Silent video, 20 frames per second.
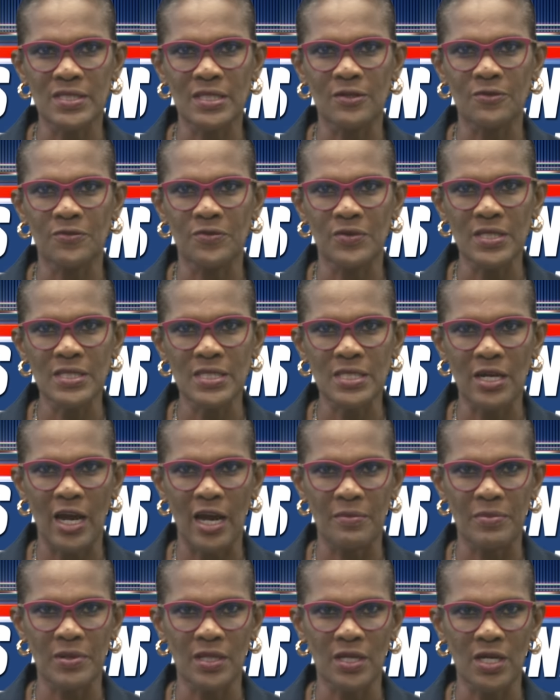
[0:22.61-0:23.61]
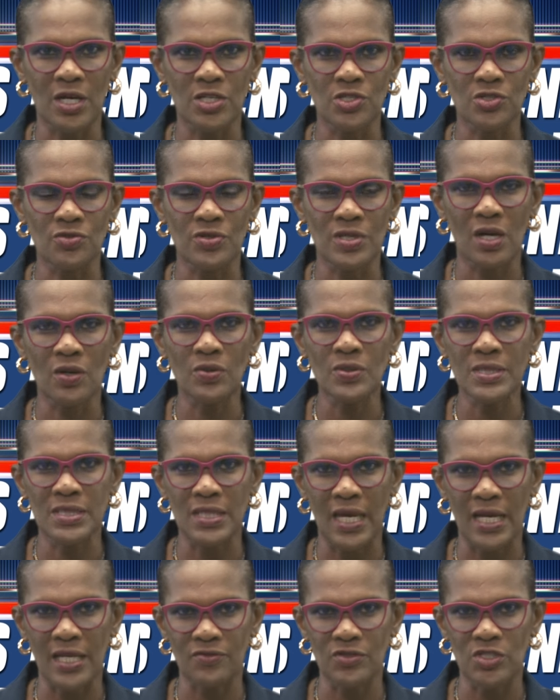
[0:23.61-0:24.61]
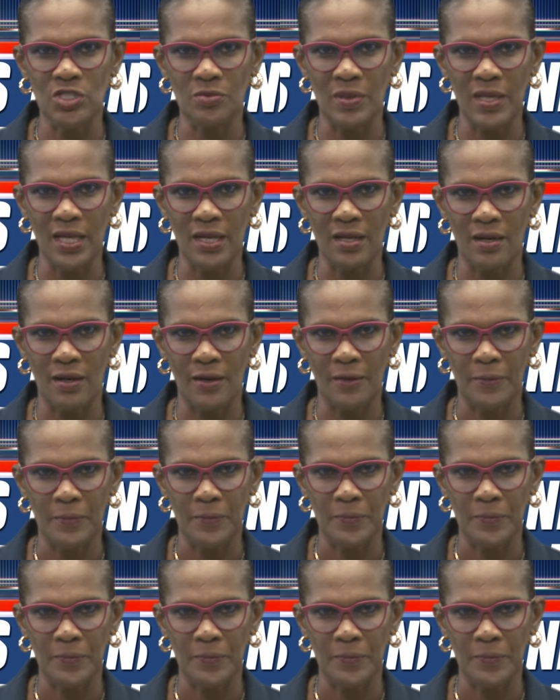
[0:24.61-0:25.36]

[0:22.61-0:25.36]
to the first Caribbean country outside of Jamaica.